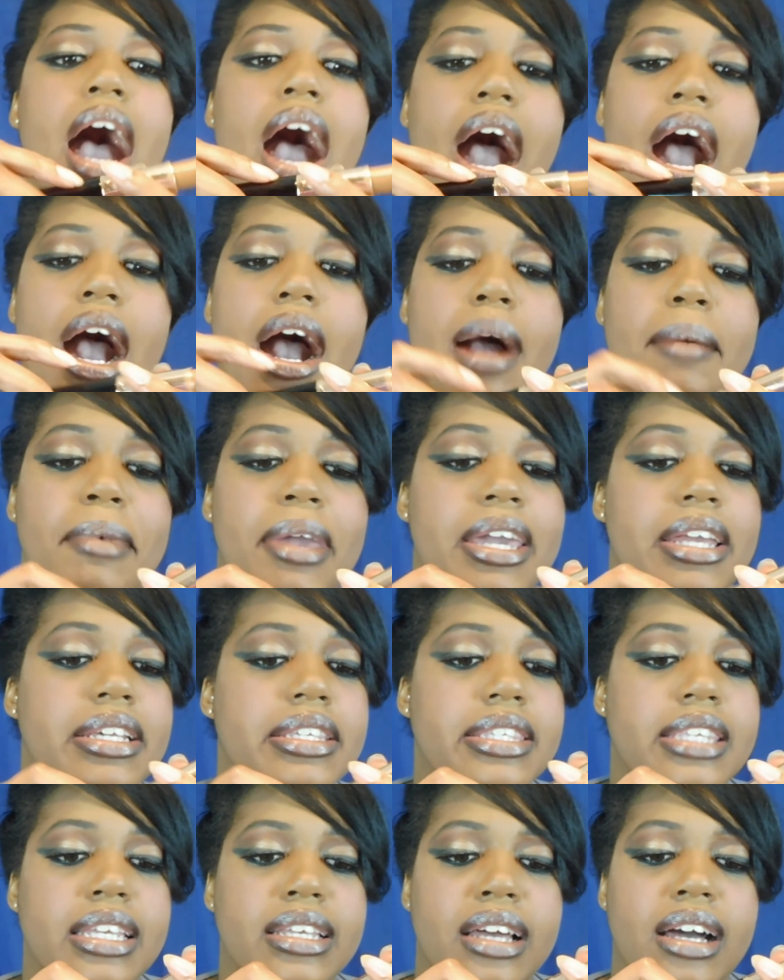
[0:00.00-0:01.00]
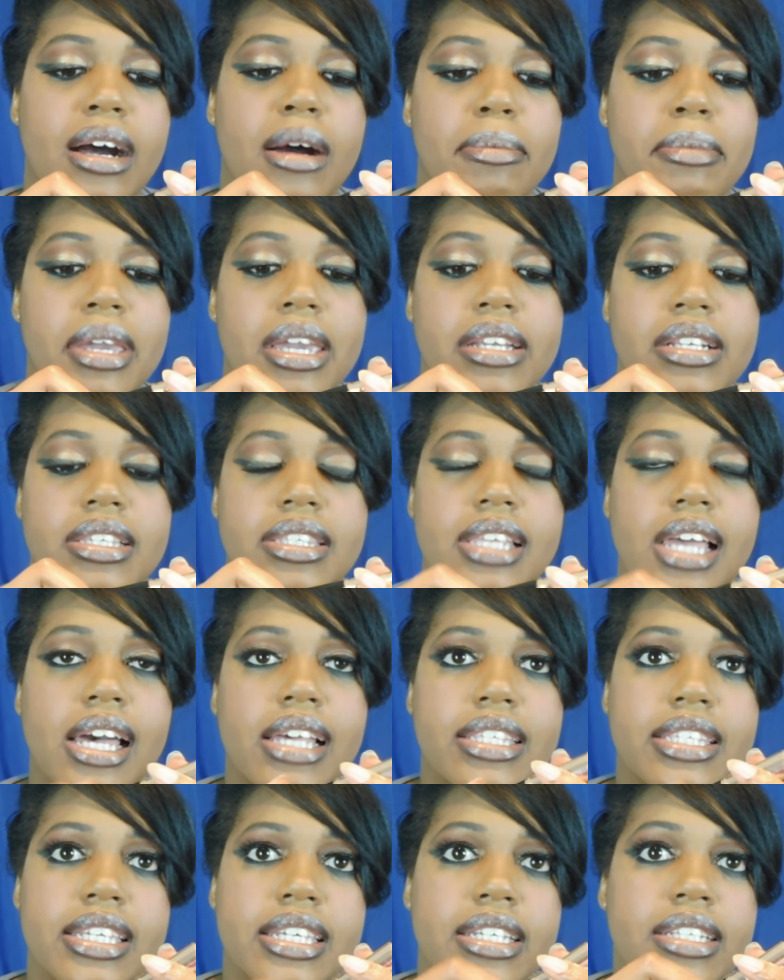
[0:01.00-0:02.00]

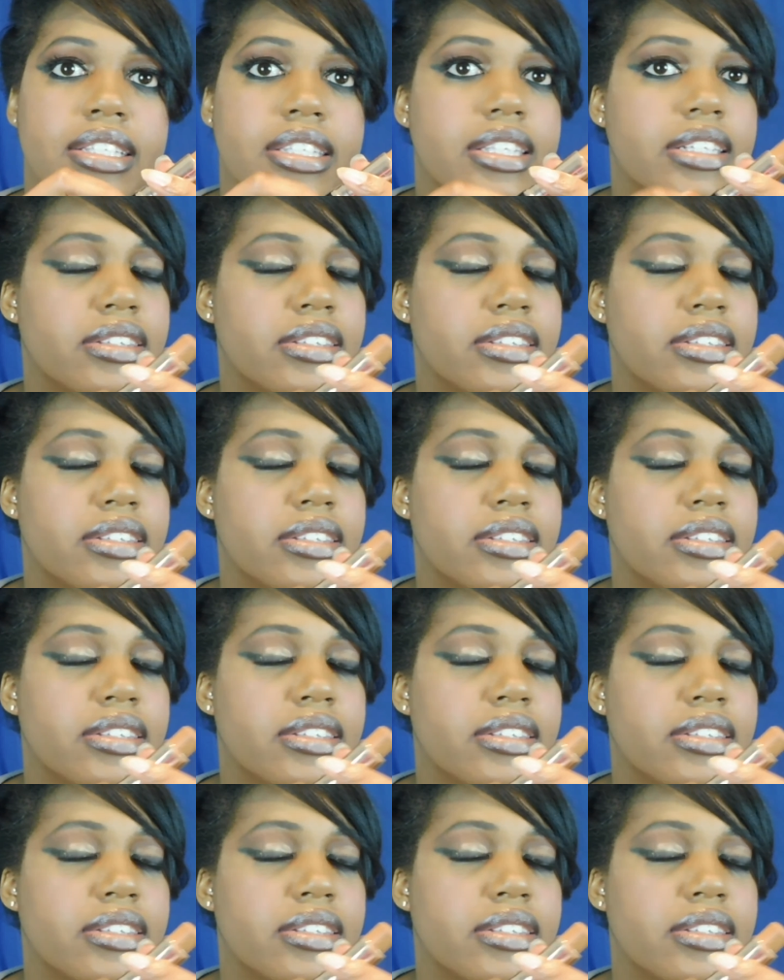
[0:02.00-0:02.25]
Anastasia,